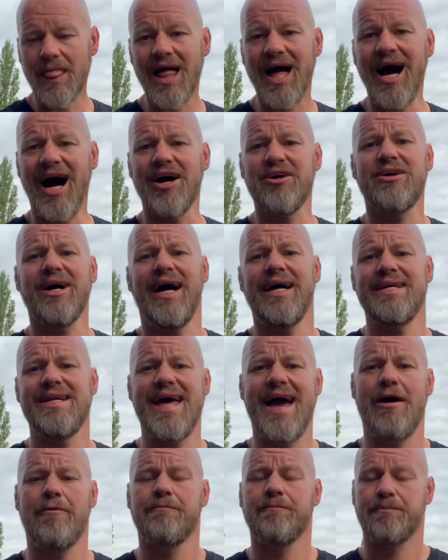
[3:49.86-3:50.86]
Okay,
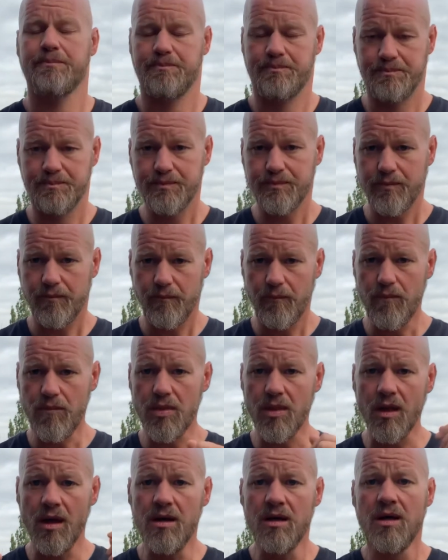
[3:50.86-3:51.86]
now,
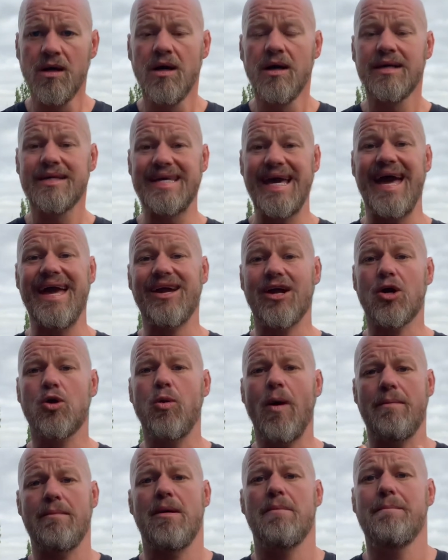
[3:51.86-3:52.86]
getting
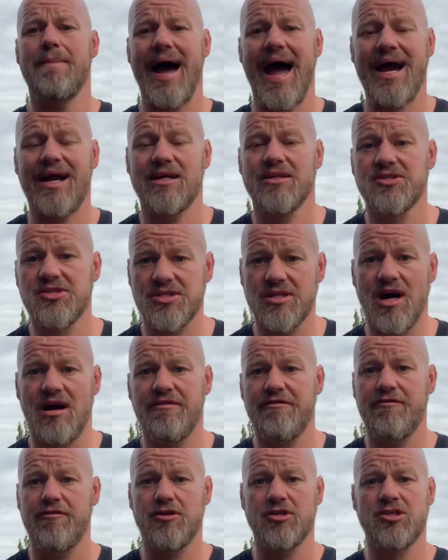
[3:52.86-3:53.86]
equipment back and
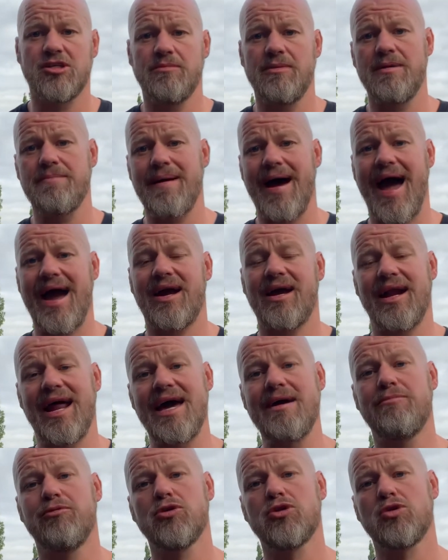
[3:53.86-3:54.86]
stuff for us to be back and
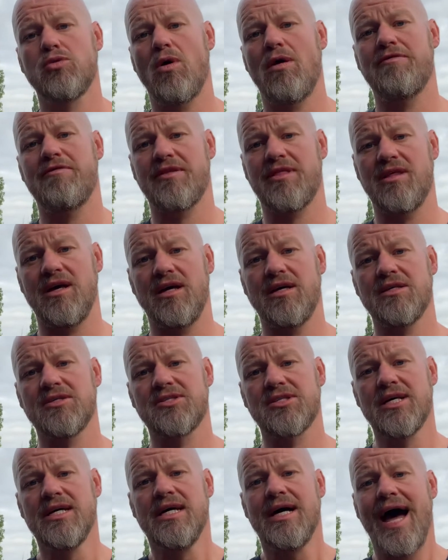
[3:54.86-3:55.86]
able to offer
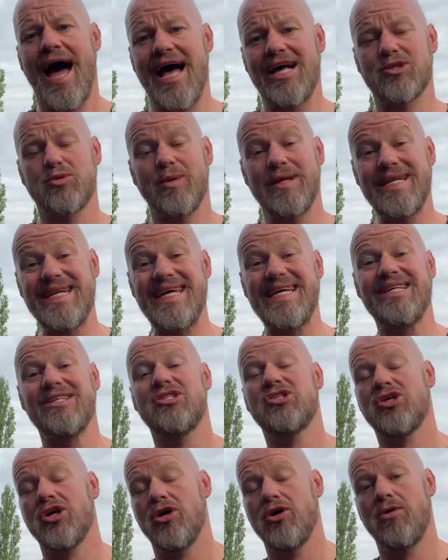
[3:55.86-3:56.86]
things as we need
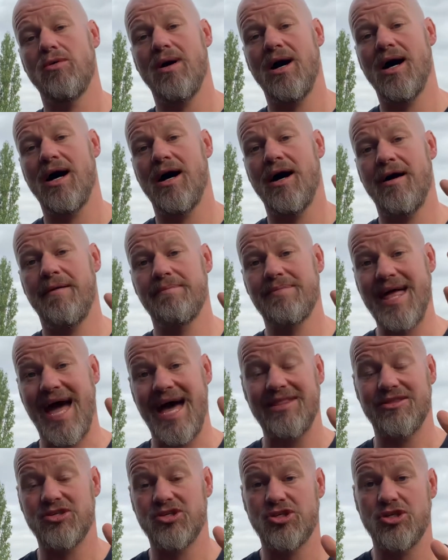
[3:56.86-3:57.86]
to
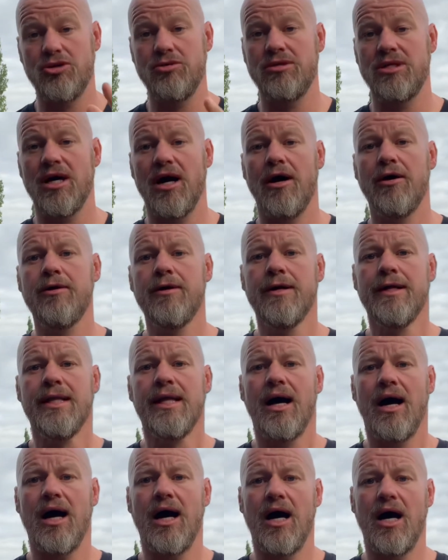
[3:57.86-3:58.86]
at the studio,
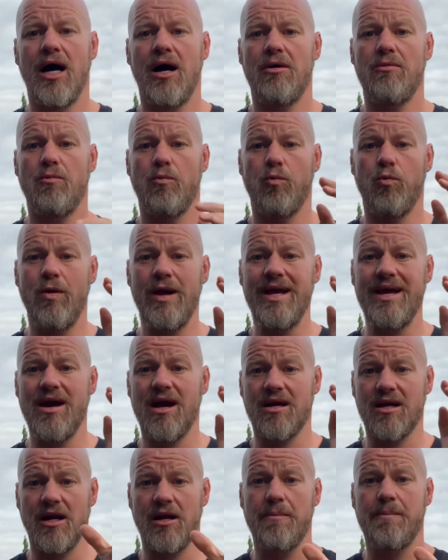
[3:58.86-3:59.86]
we are going to